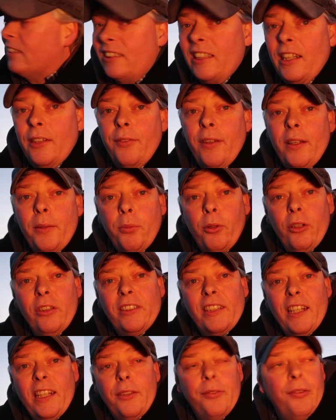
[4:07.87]
See if he
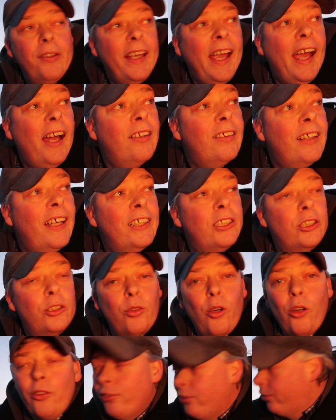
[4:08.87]
brings anything out
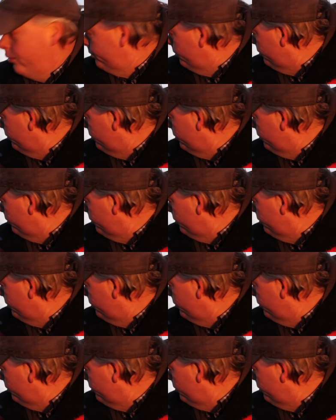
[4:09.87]
later on.